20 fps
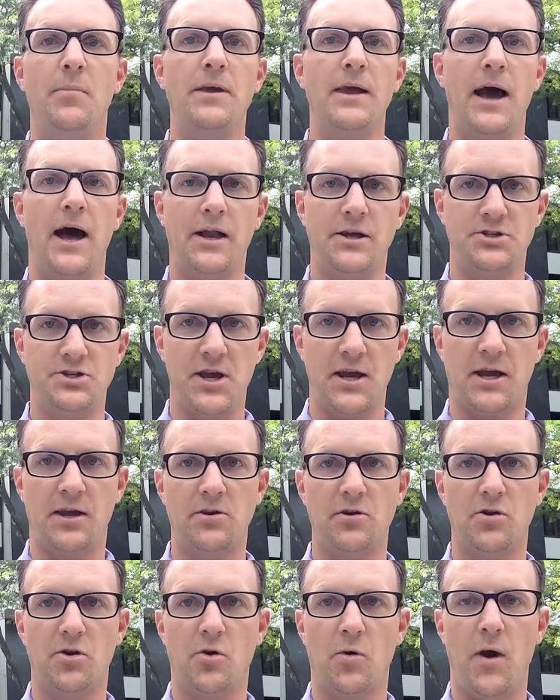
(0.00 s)
beyond checking
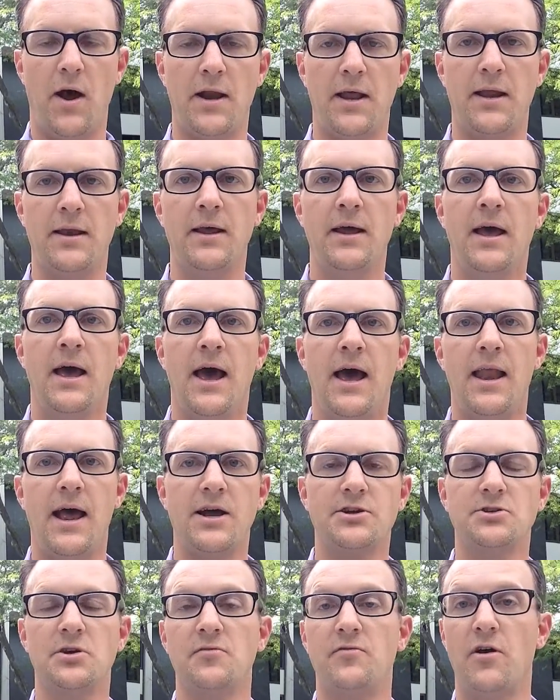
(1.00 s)
your credit and
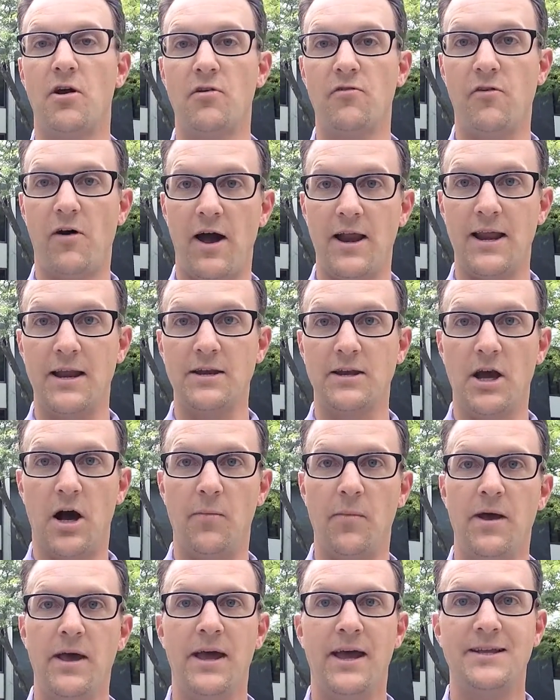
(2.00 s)
actually verified
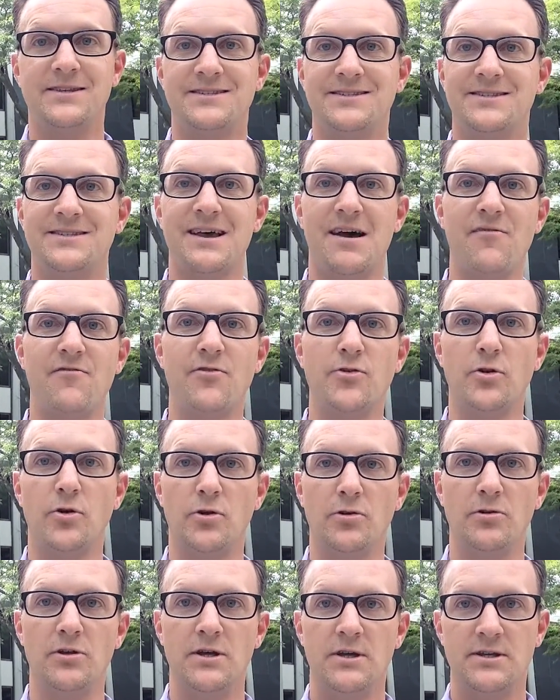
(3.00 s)
income. It's
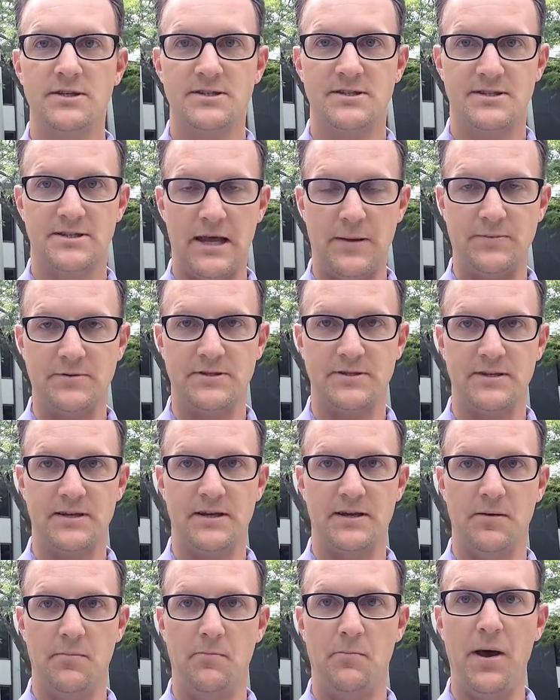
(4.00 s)
several steps
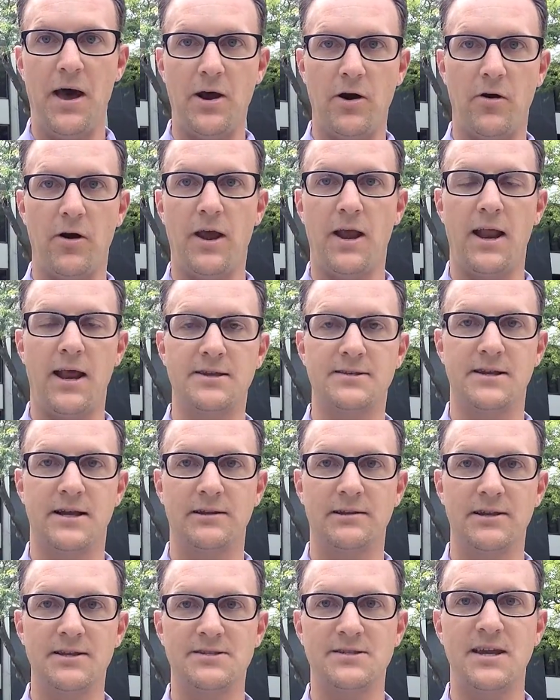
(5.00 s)
better. And as a
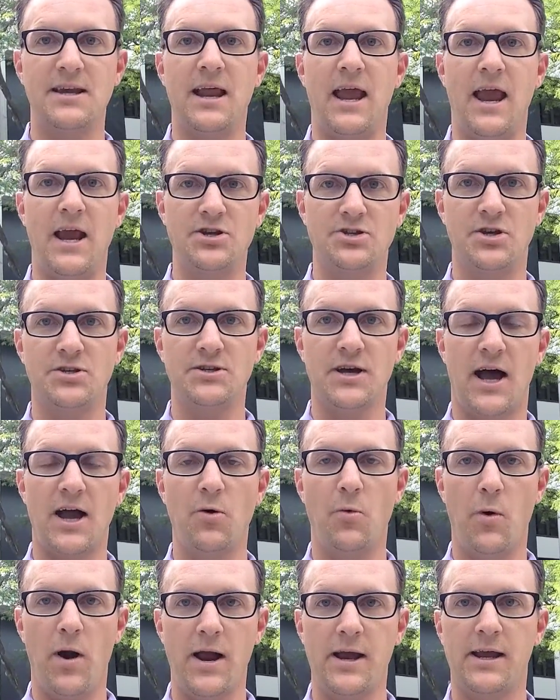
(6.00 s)
listing agent, I
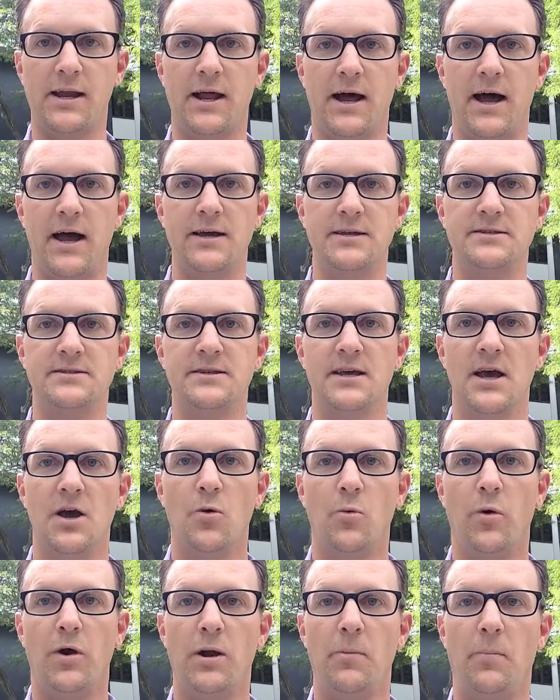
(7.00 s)
recognize
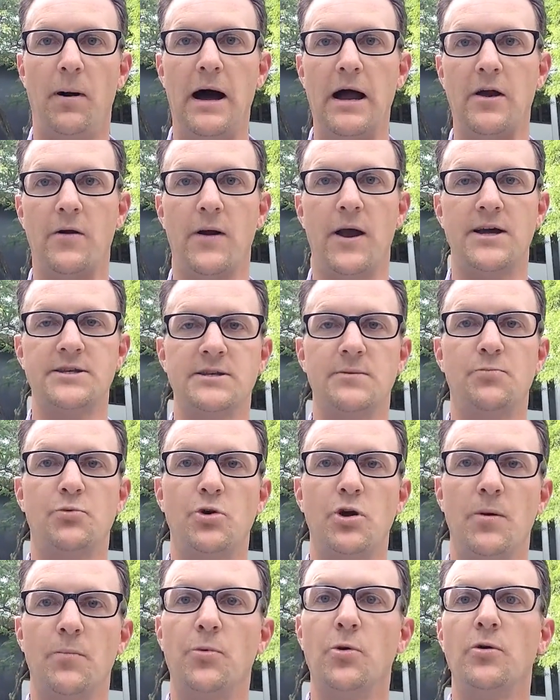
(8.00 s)
when a buyer has a
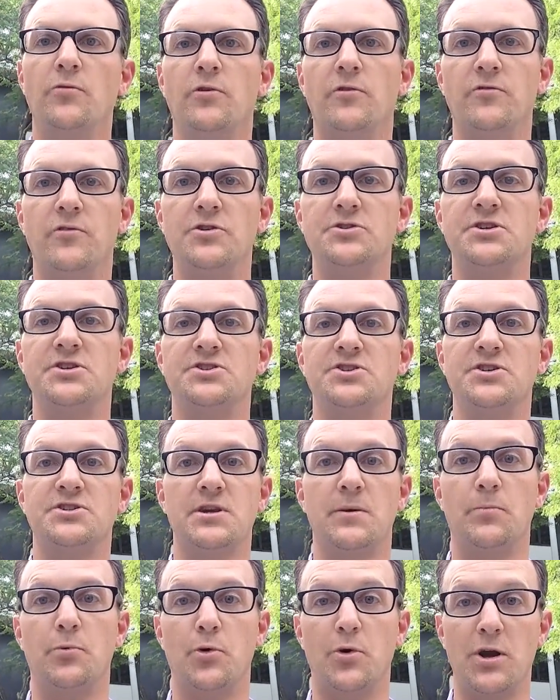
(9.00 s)
pre-approval versus just
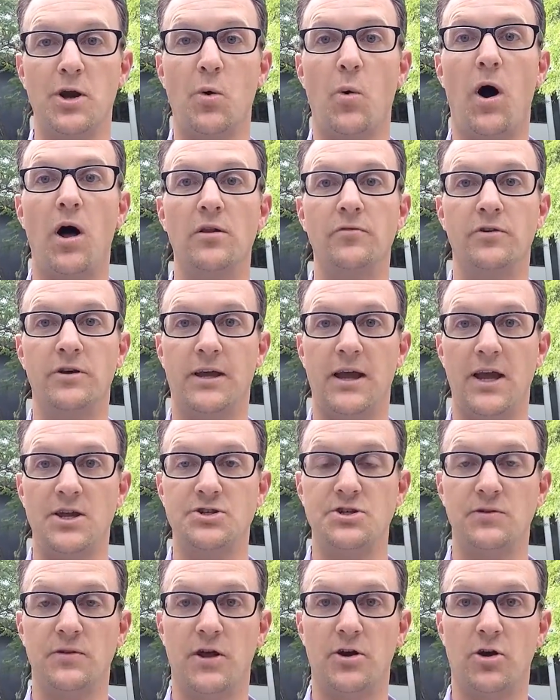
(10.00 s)
a
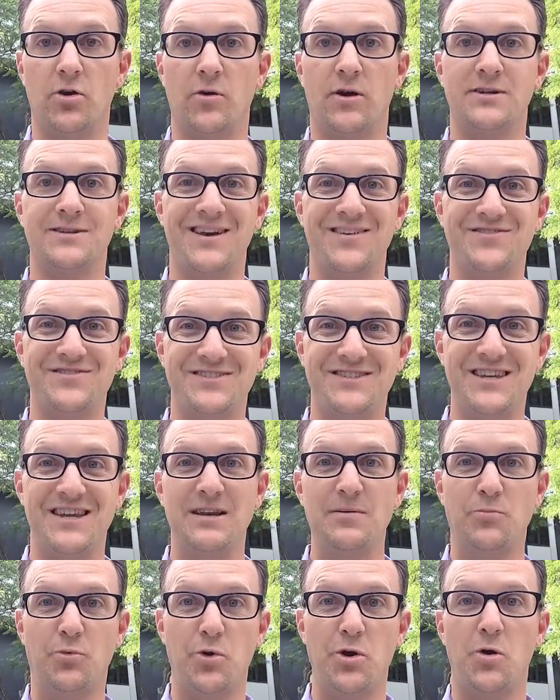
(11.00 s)
pre-qualification letter, because I've
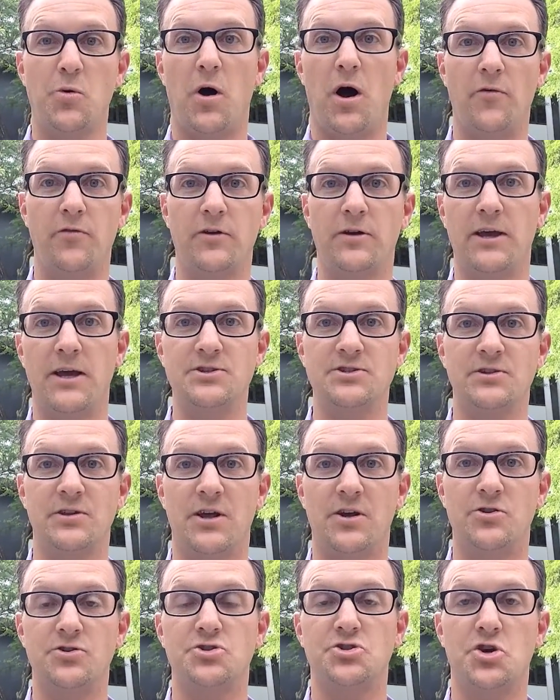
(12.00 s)
seen pre-qualification
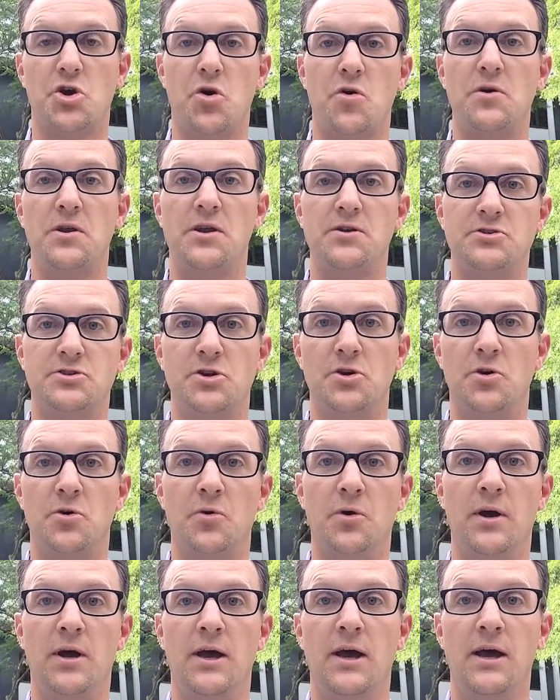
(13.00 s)
letters turn
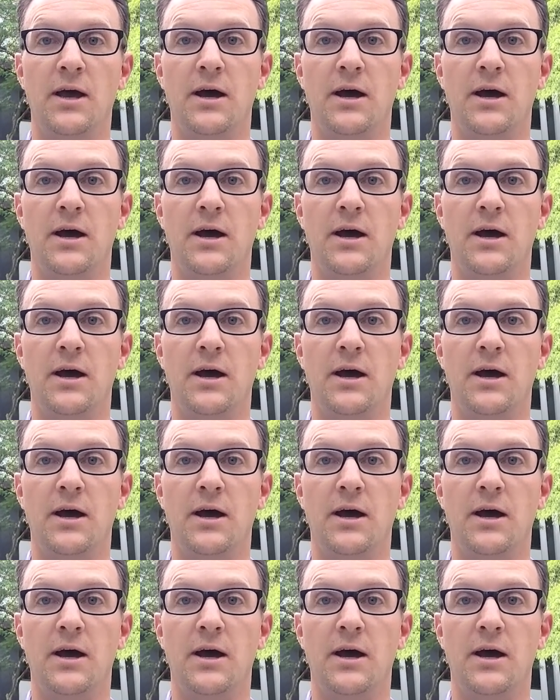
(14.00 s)
into